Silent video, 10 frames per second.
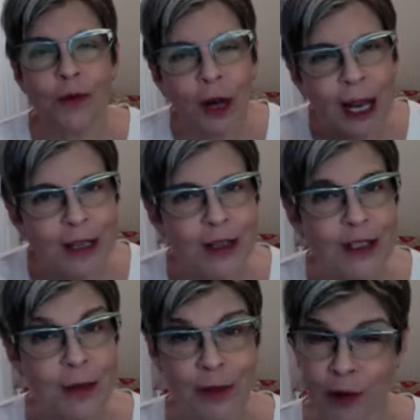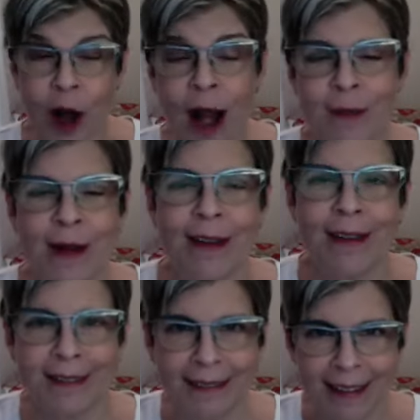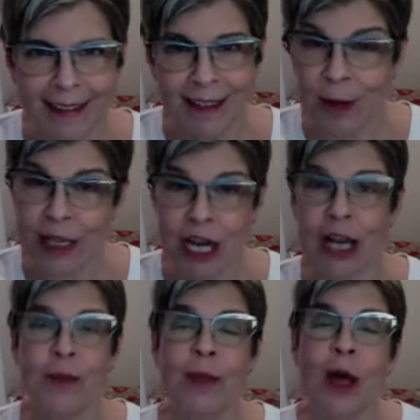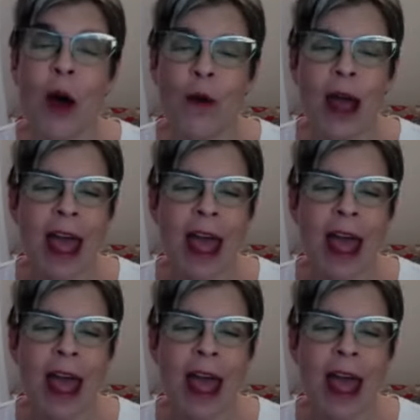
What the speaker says: forget to subscribe to my channel below.